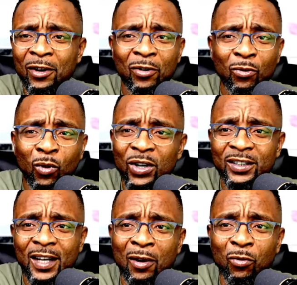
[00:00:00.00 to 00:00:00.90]
What
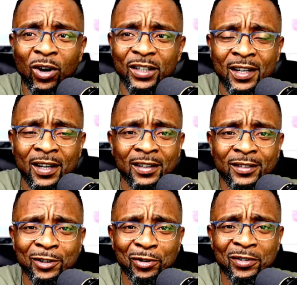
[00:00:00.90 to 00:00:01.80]
and what are, you
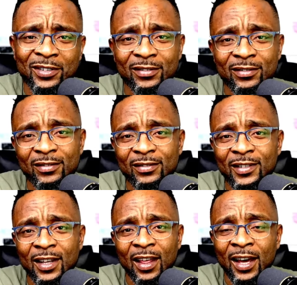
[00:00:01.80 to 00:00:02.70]
know?
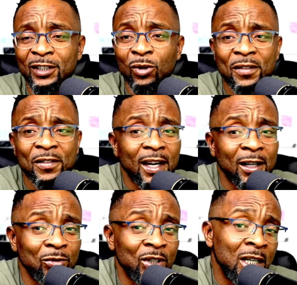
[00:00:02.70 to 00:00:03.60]
And the only thing that
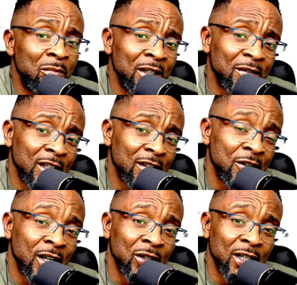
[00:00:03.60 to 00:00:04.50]
could really bring things down in